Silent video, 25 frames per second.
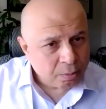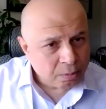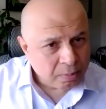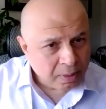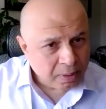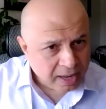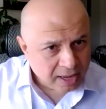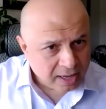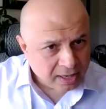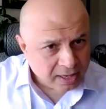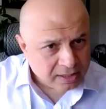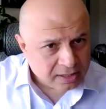
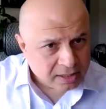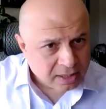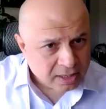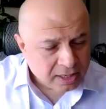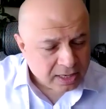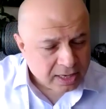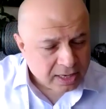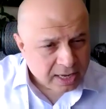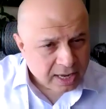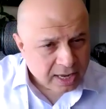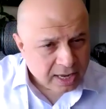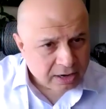But
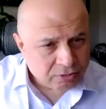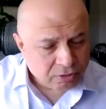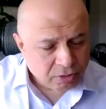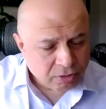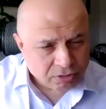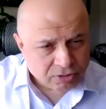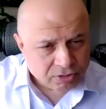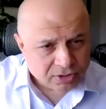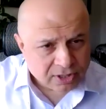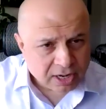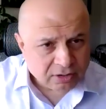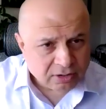I
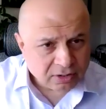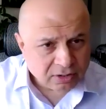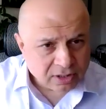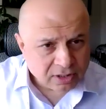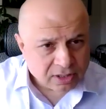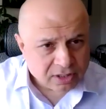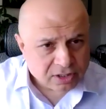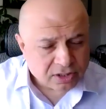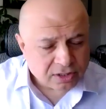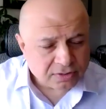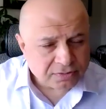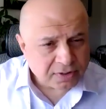wrote down a
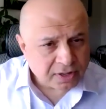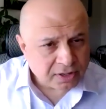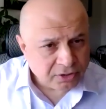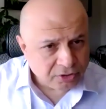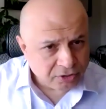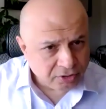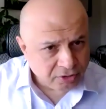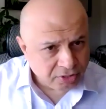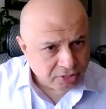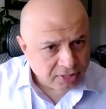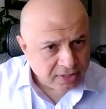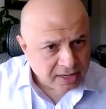list of
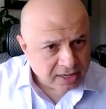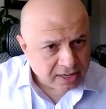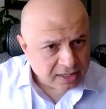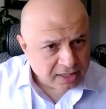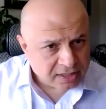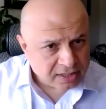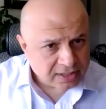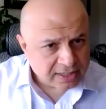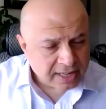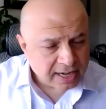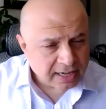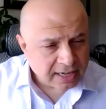other
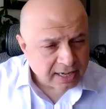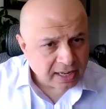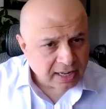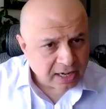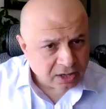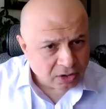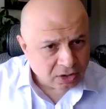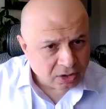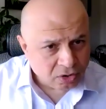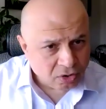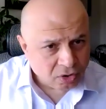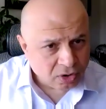things that
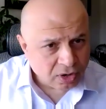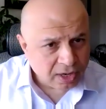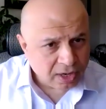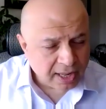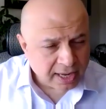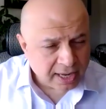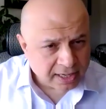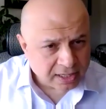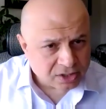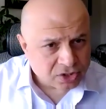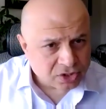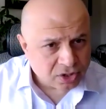can look
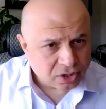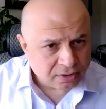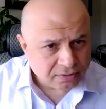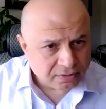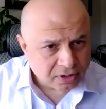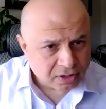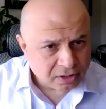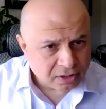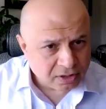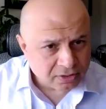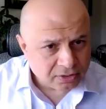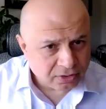like
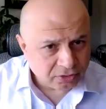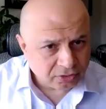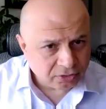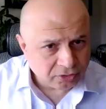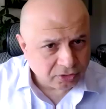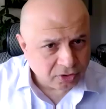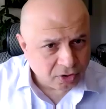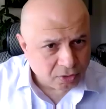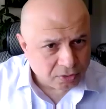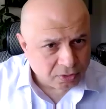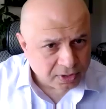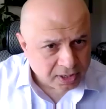cervical
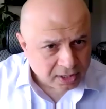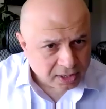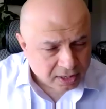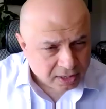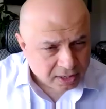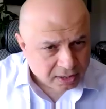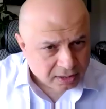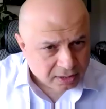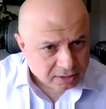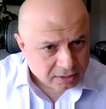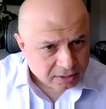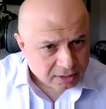
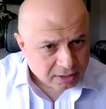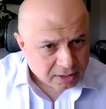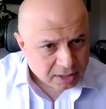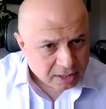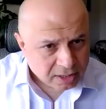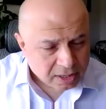dystonia.